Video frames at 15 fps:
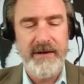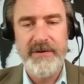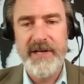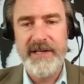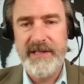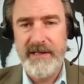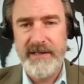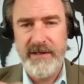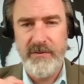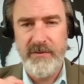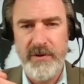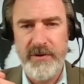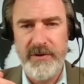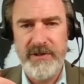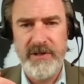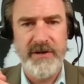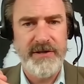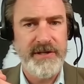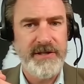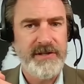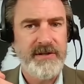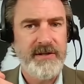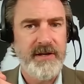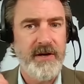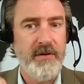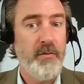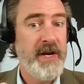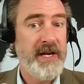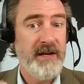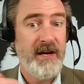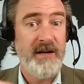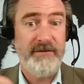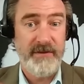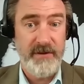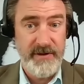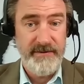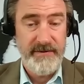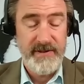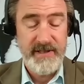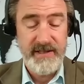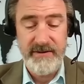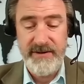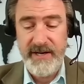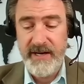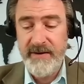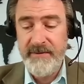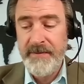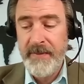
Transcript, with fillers: Odessa is world's largest uh, wheat offloading facility.